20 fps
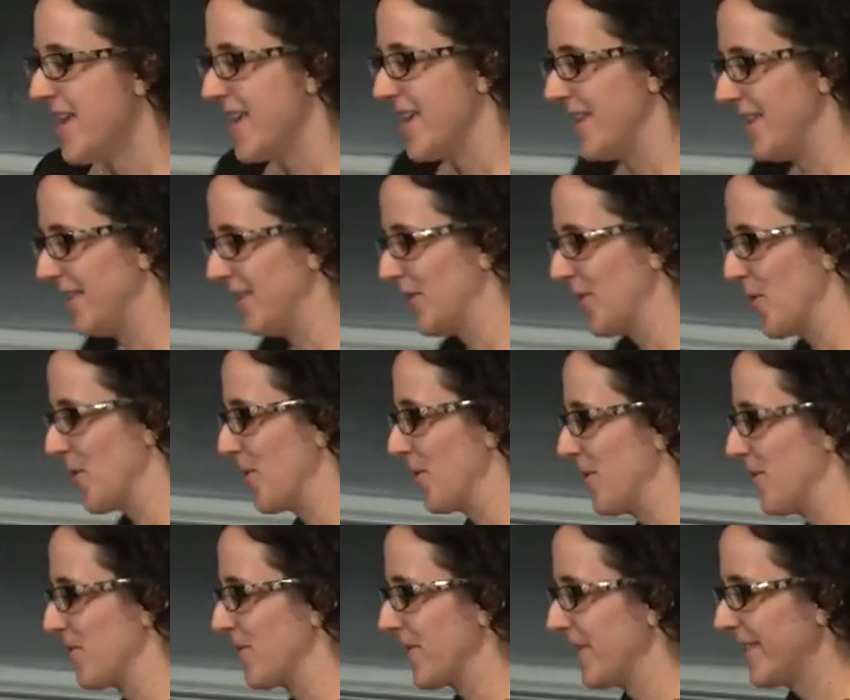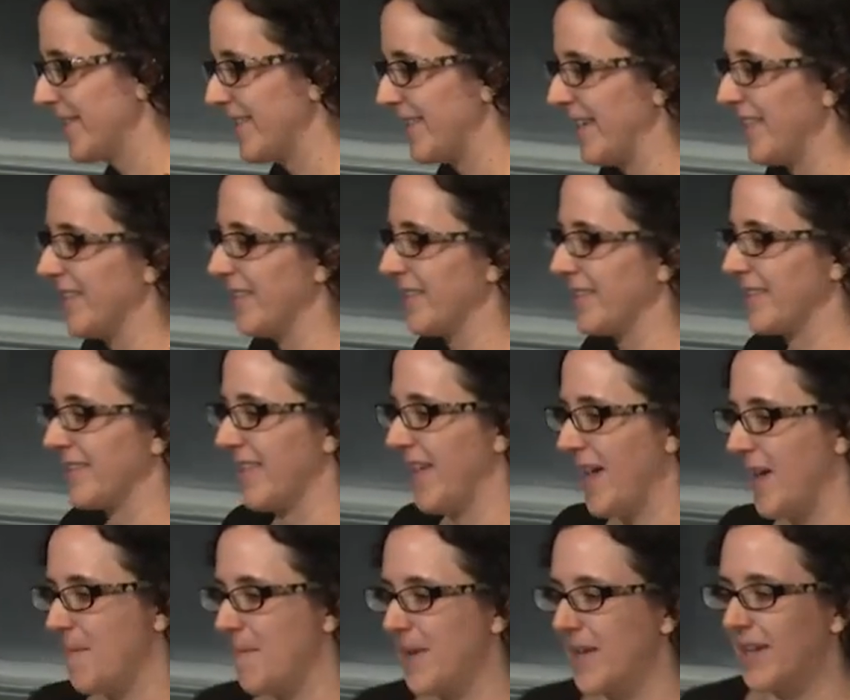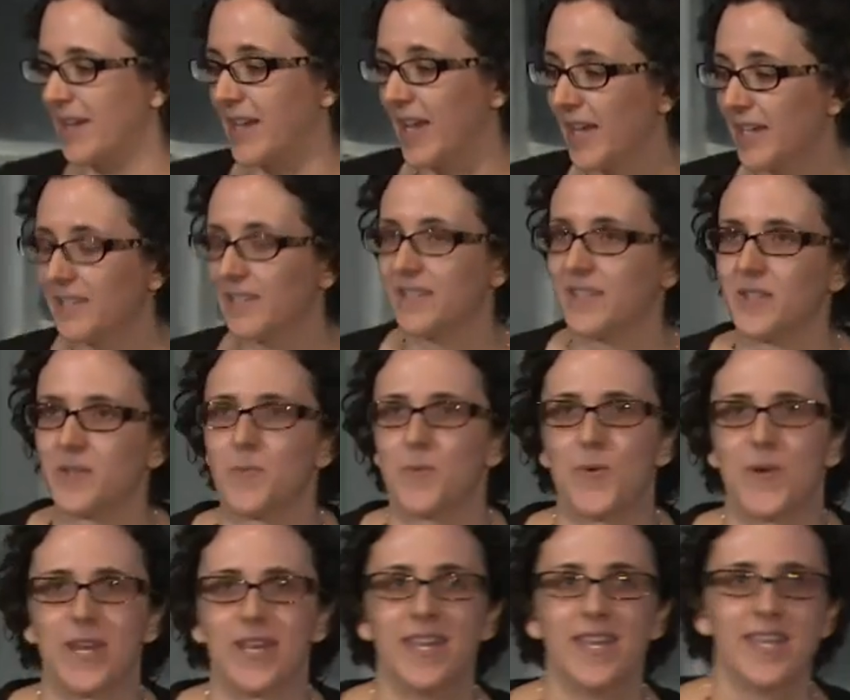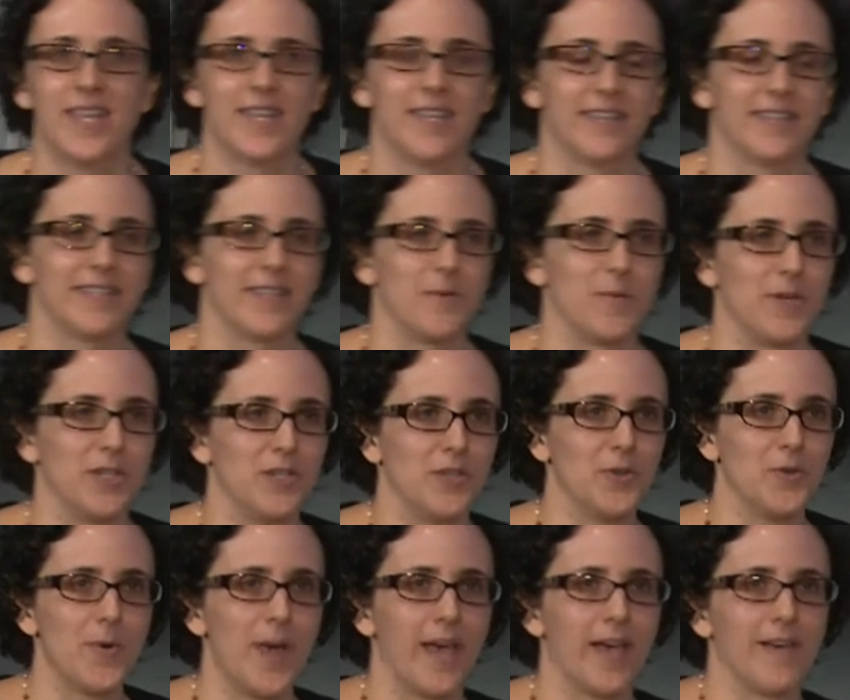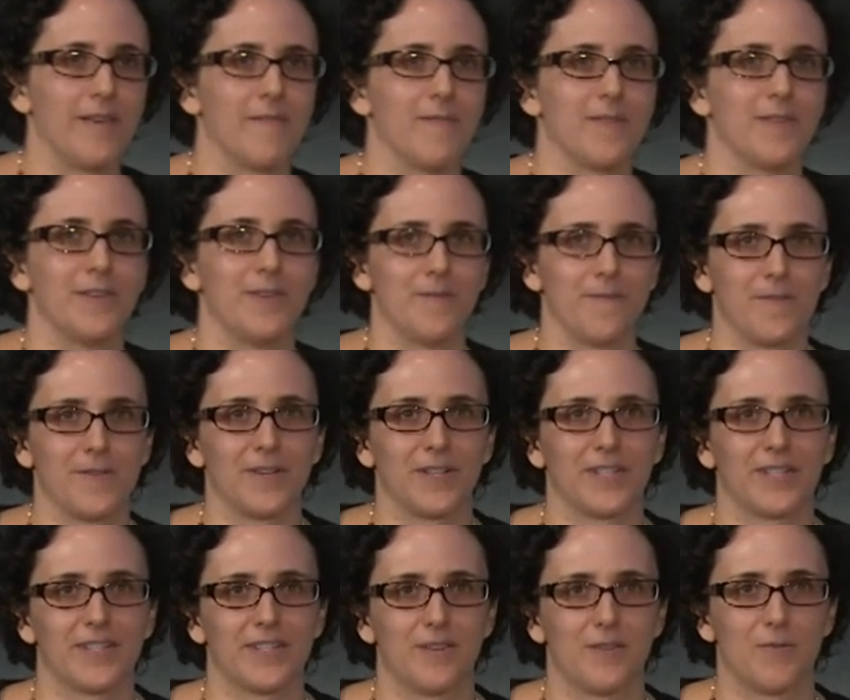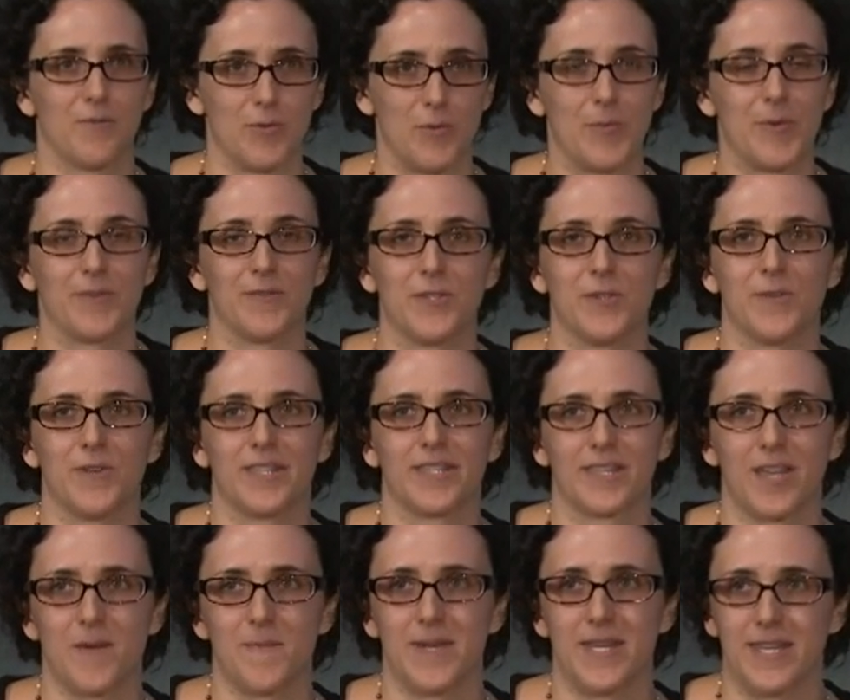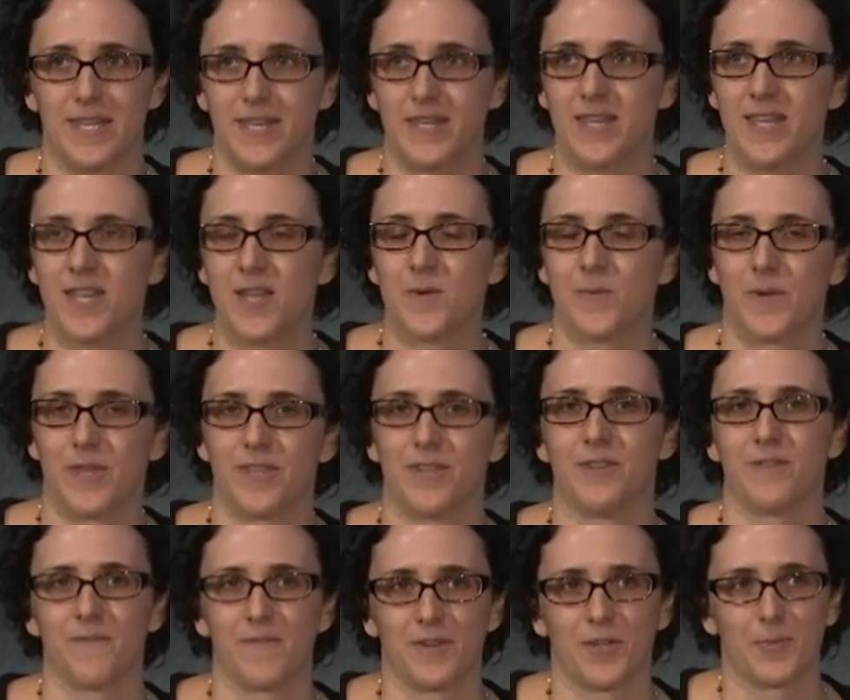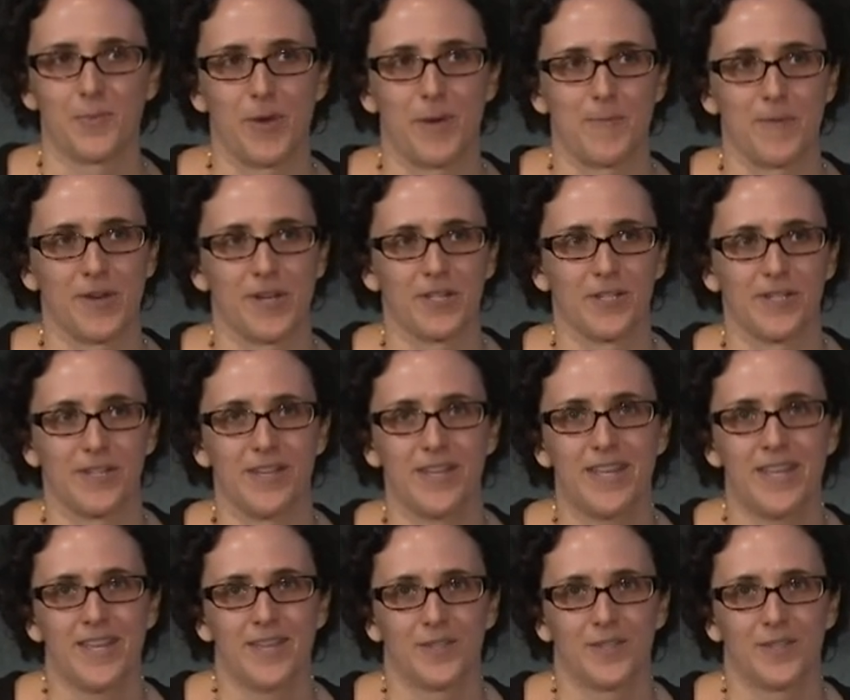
And so the reason that this lab got to this point is that we do have a diverse group of students coming in with a diverse preparation.